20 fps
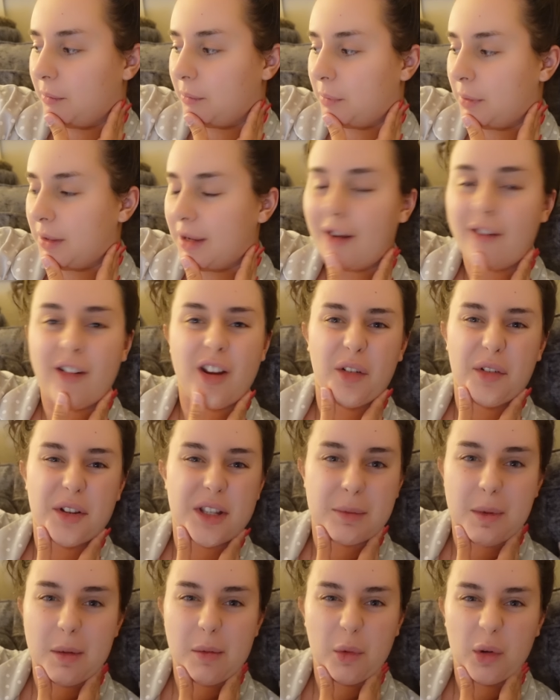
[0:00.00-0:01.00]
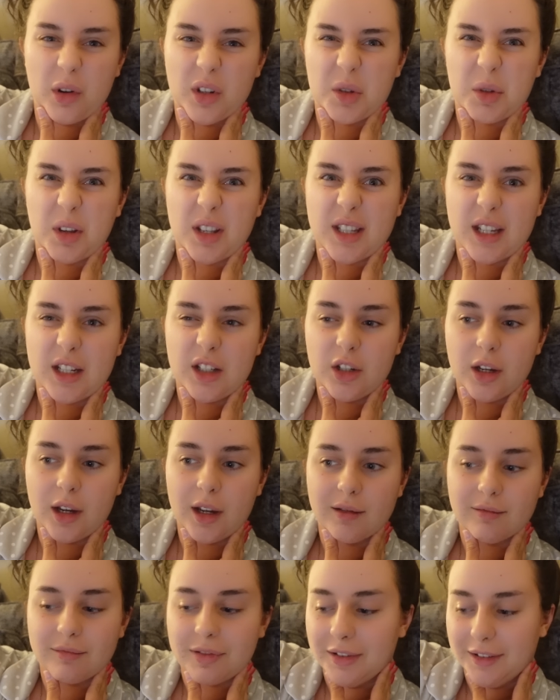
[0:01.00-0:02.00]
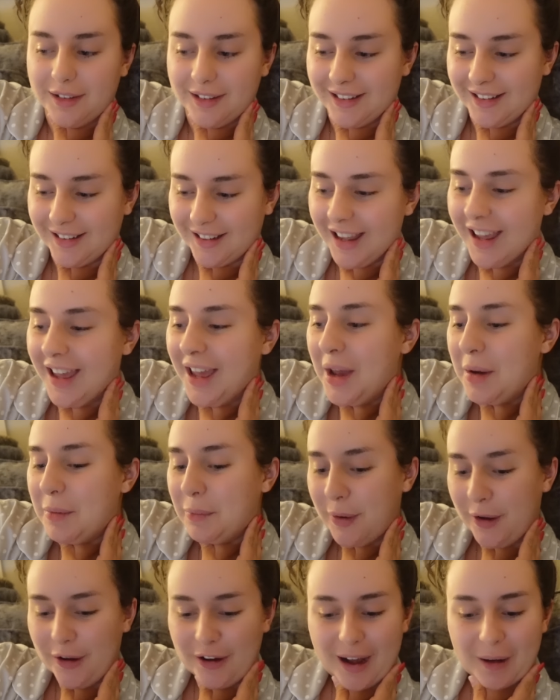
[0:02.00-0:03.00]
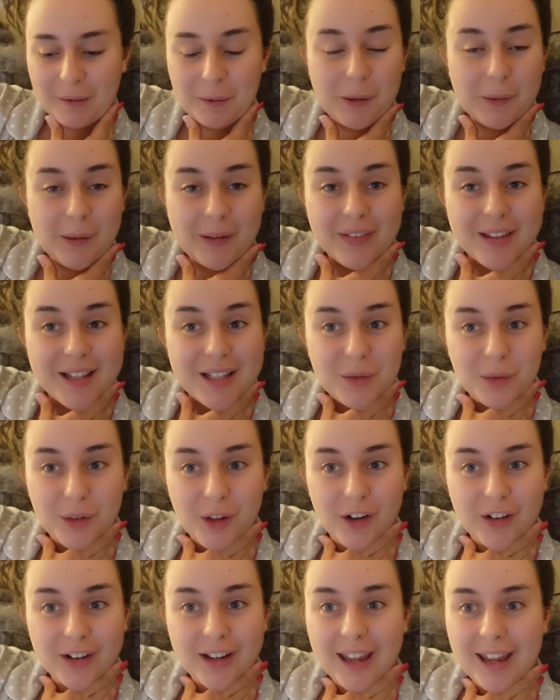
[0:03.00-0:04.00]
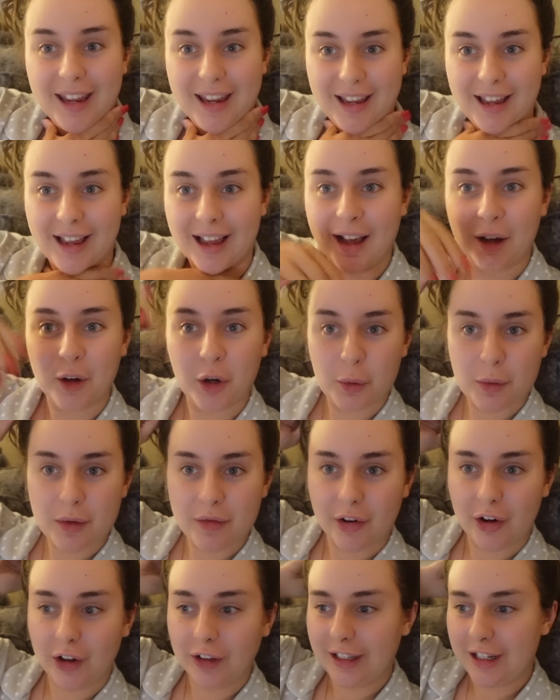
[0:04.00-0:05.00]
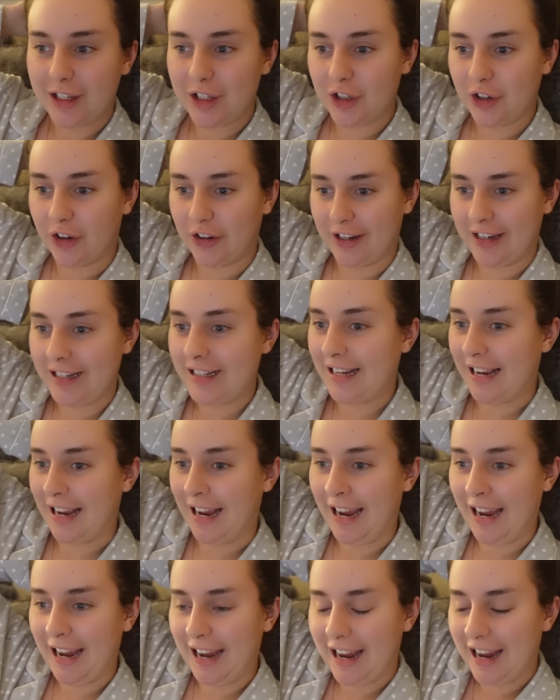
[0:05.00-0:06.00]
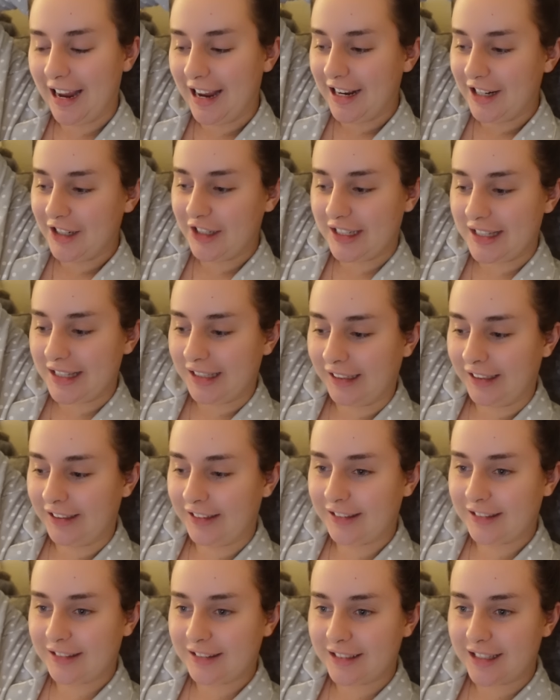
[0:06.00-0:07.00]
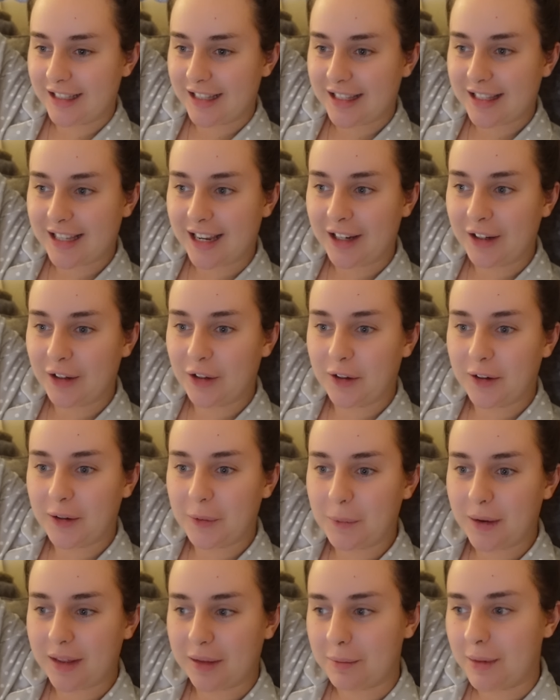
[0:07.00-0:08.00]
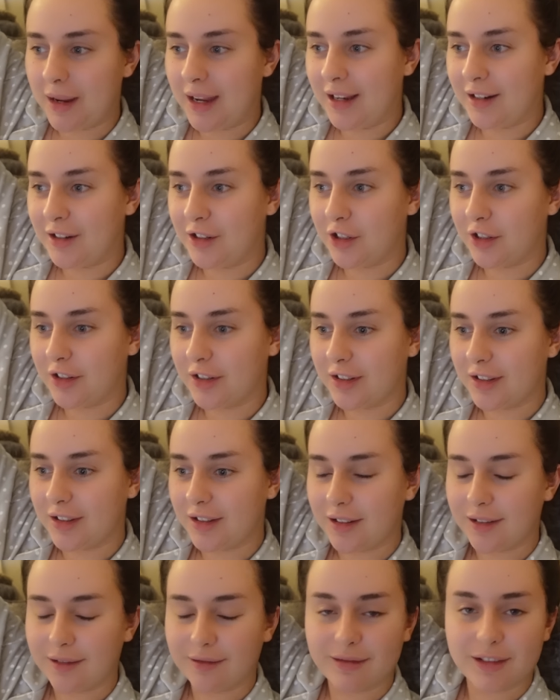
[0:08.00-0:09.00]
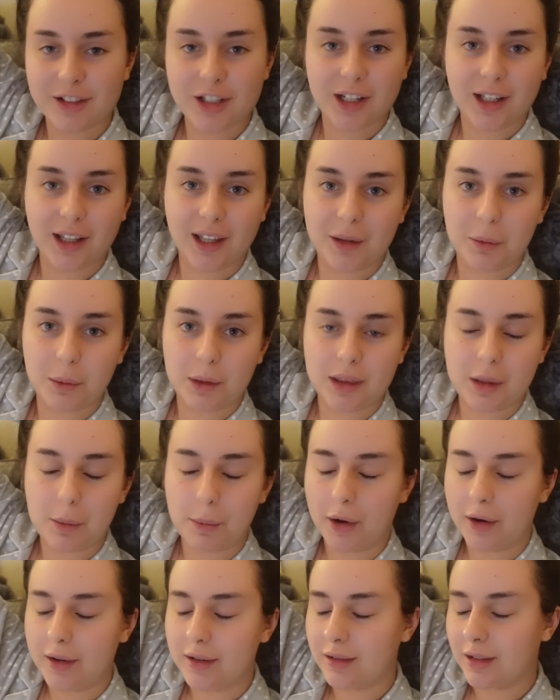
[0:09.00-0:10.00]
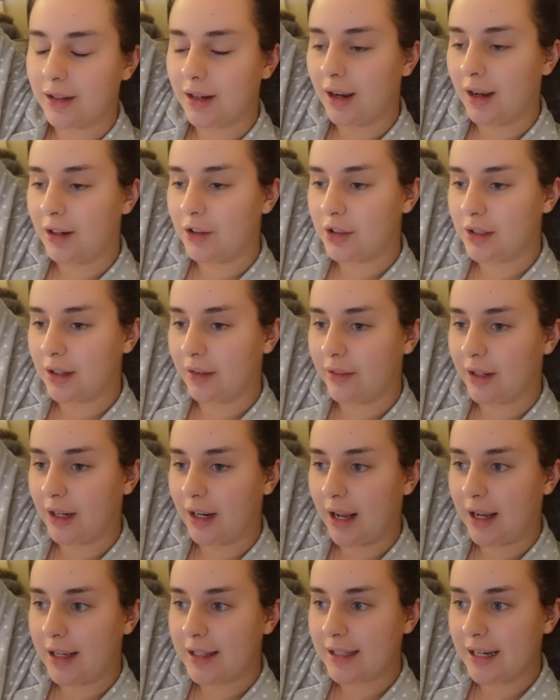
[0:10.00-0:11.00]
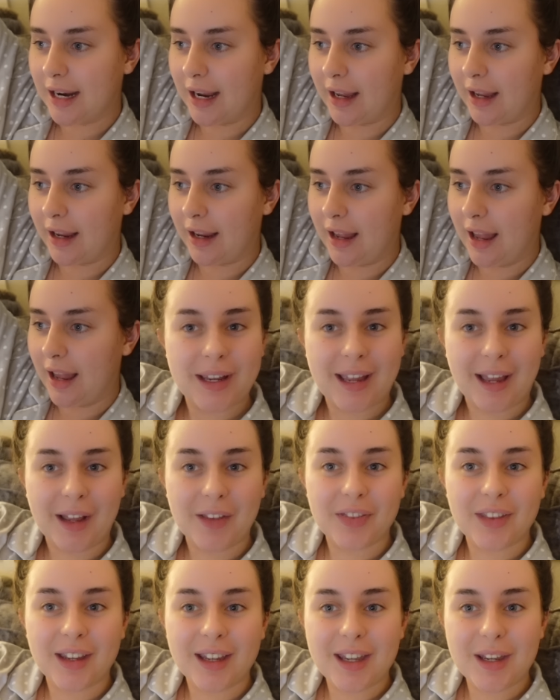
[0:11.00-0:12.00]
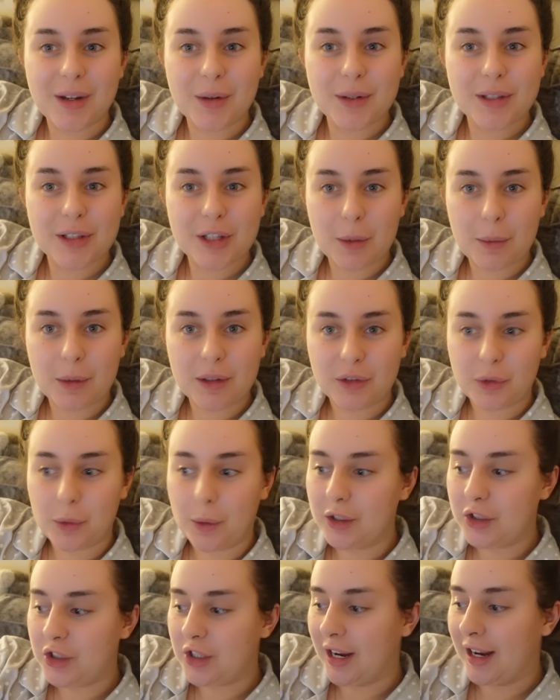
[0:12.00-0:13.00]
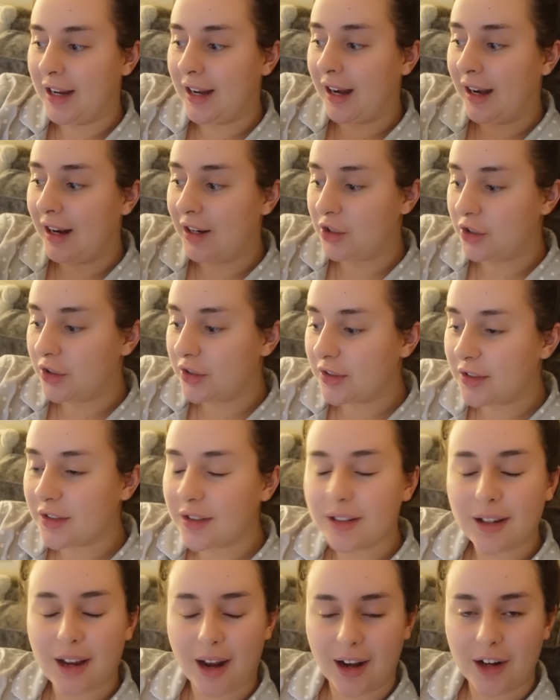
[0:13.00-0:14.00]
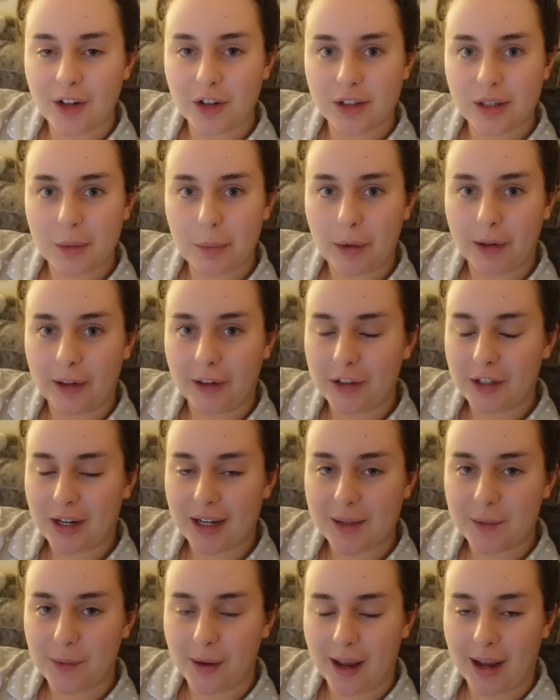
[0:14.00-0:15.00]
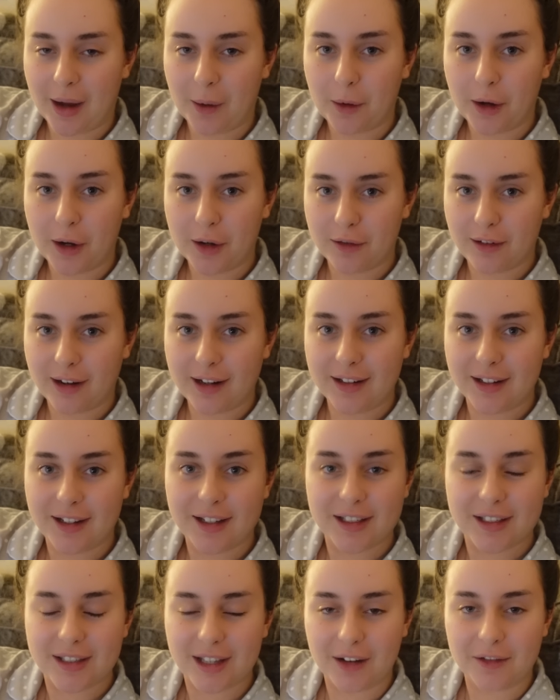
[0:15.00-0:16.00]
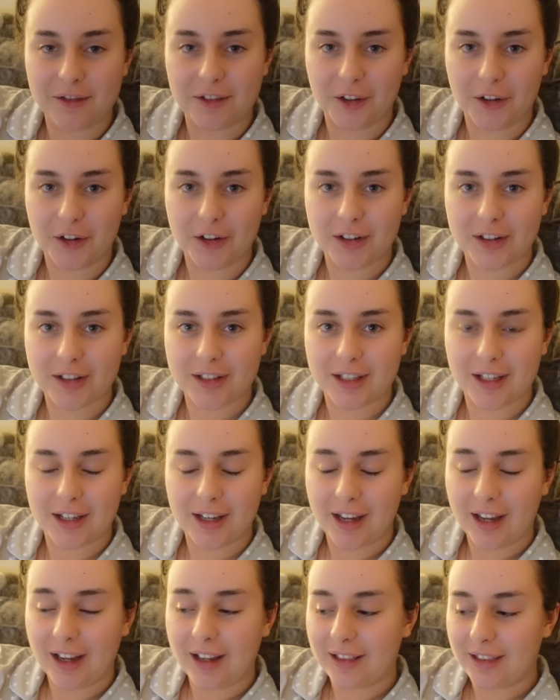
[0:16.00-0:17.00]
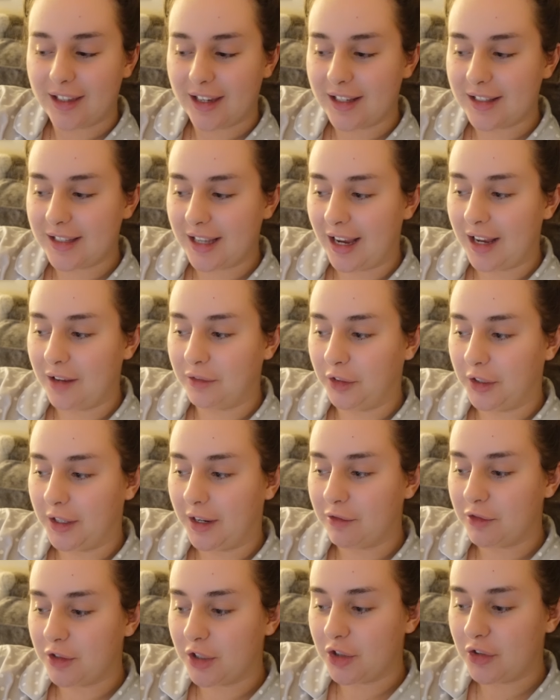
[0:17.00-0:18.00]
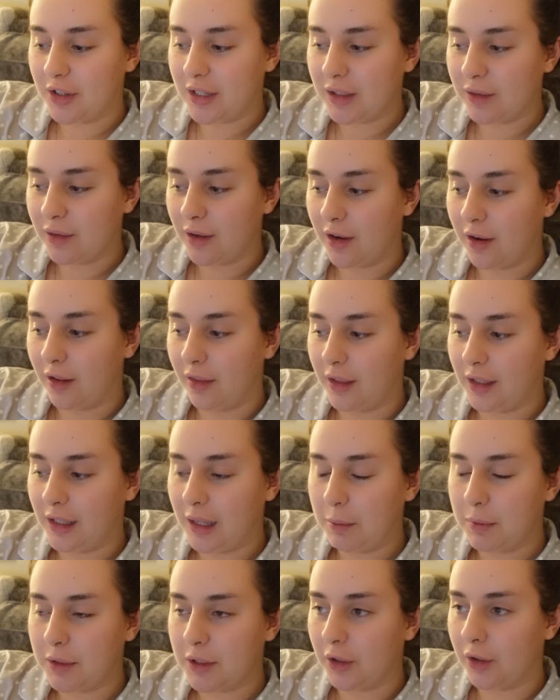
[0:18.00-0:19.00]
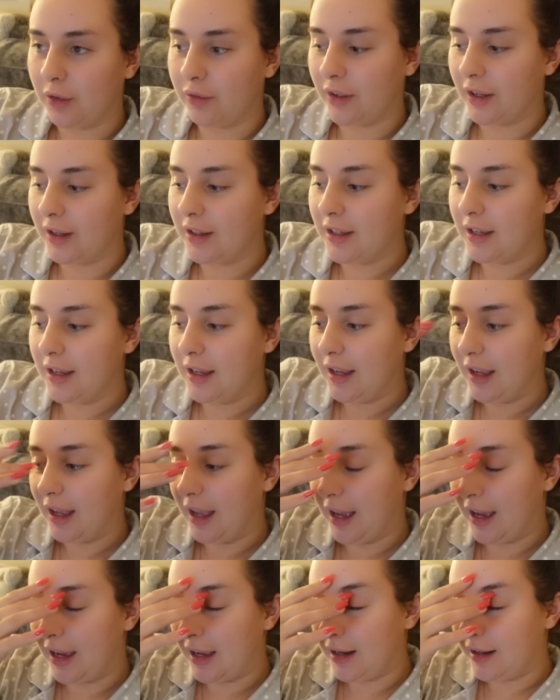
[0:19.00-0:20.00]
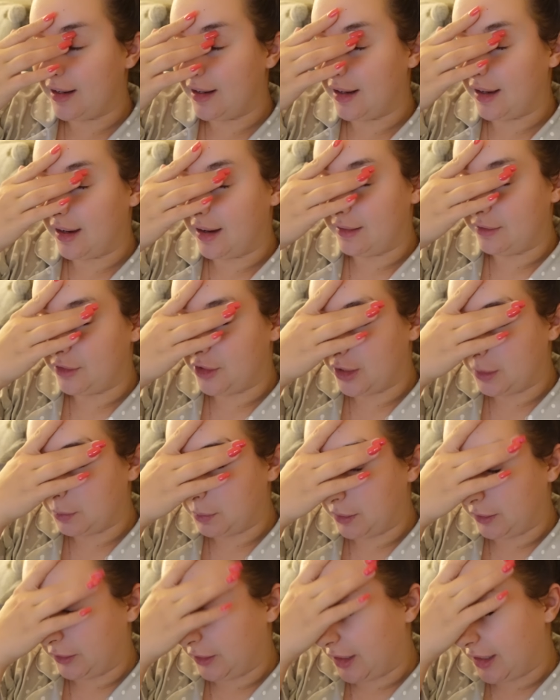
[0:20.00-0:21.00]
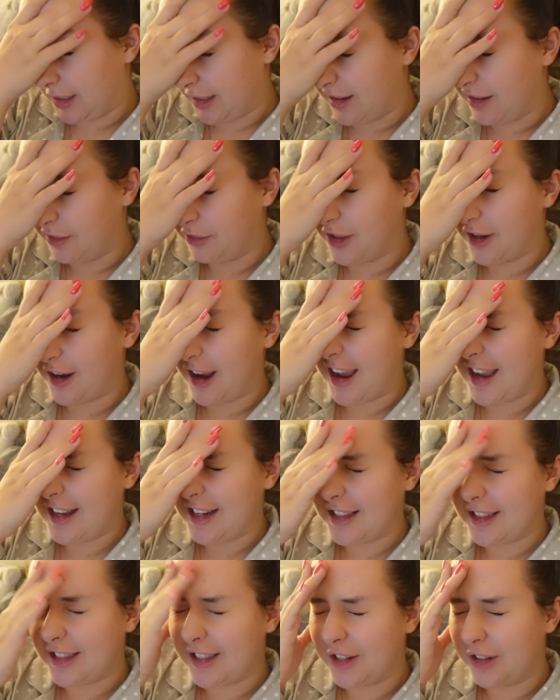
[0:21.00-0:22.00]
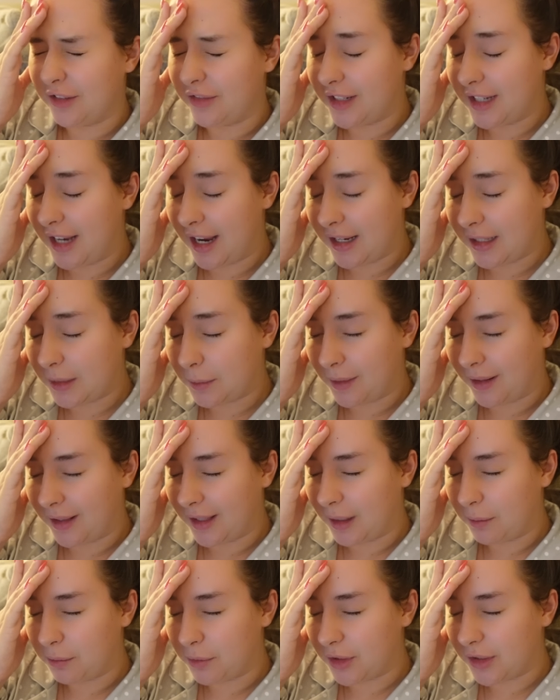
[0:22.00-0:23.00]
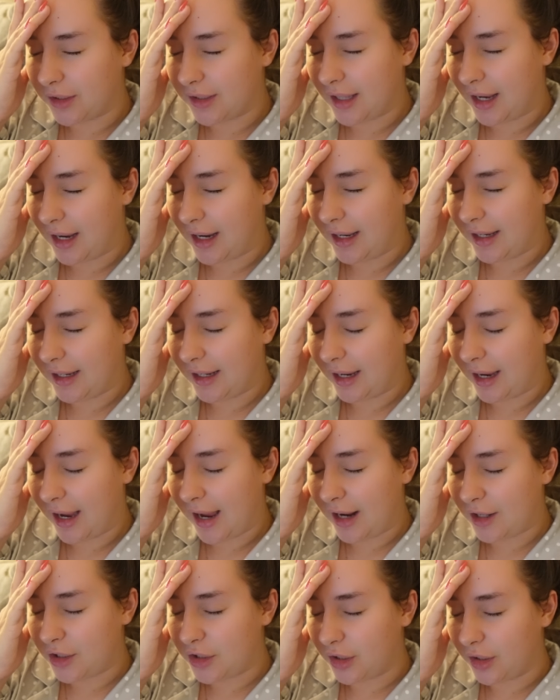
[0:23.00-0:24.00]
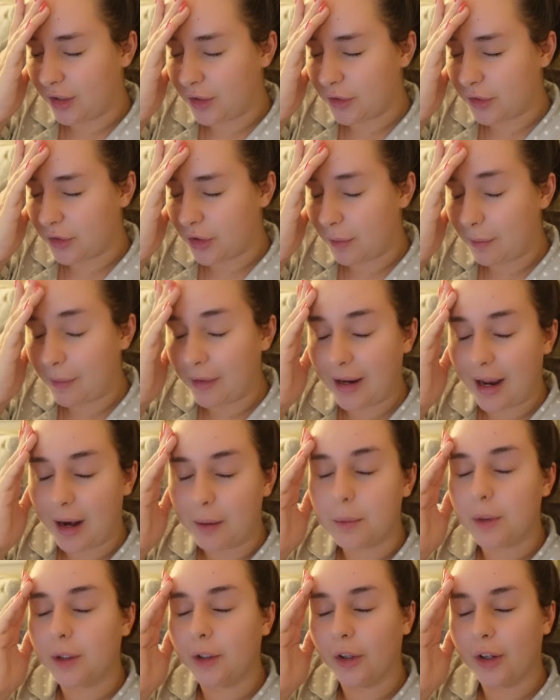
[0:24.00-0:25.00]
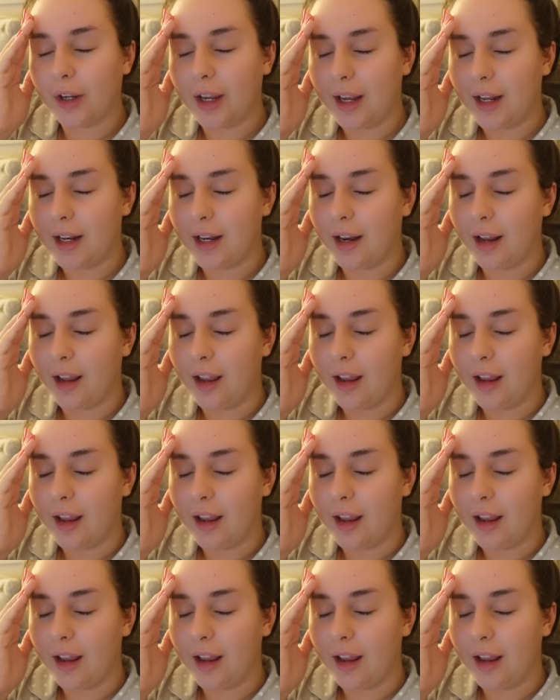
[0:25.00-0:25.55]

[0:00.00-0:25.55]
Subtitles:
But yeah, he offered to make me one, so I said yeah. But I'm going to end this vlog here. I hope you've all enjoyed it. Just a little day at home with me and just chilling with the boys tonight, just having a nice night. yeah, thank you so much for watching, and can I just apologise for how horrendous I've looked the entire vlog. I've just transferred all the clips over, and I've just been looking at a vlog I edited the other day as well, and I'm just like, I actually just come on camera looking